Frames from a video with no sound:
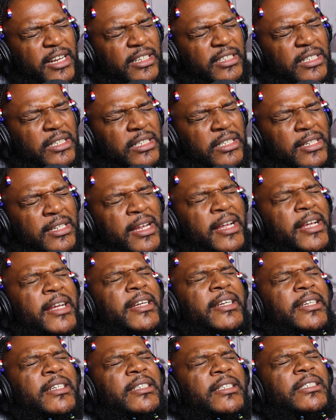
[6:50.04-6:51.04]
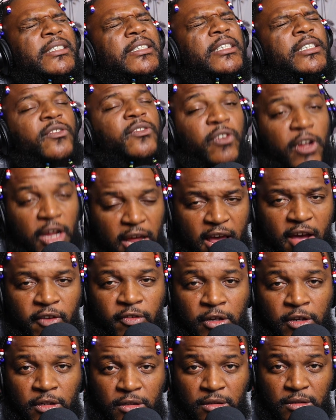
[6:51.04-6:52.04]
like this since
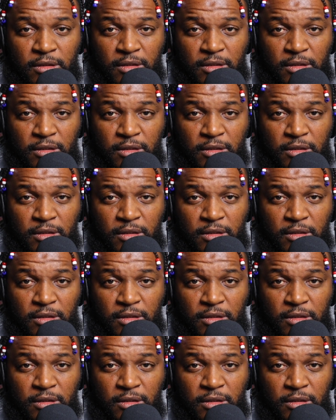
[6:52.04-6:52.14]
forever.